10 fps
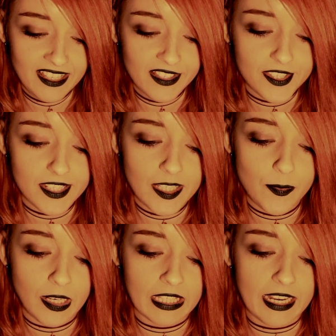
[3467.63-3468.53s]

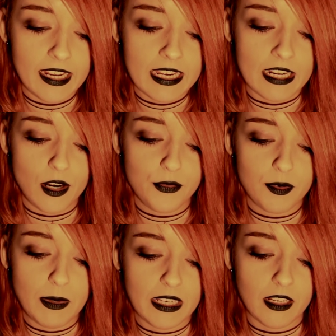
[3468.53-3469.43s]
Sleeping naked after
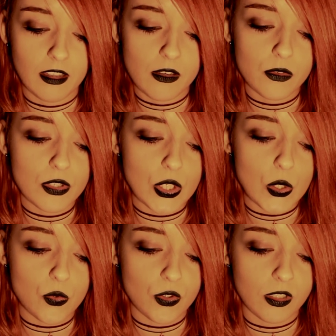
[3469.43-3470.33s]
making love is
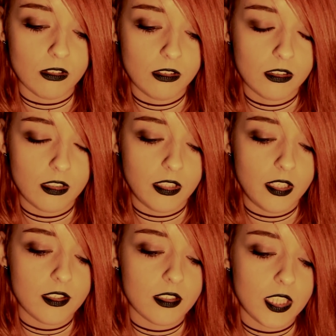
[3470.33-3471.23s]
usual.
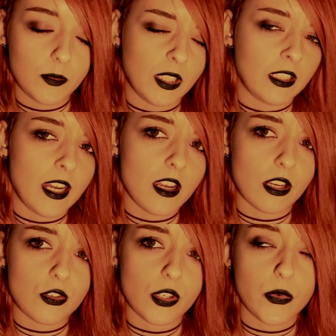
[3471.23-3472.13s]
Sleeping naked
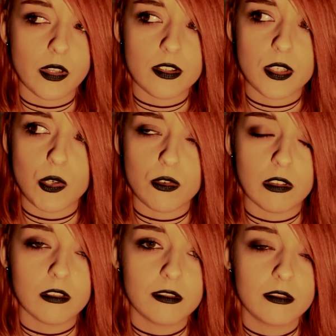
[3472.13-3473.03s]
in general is usual.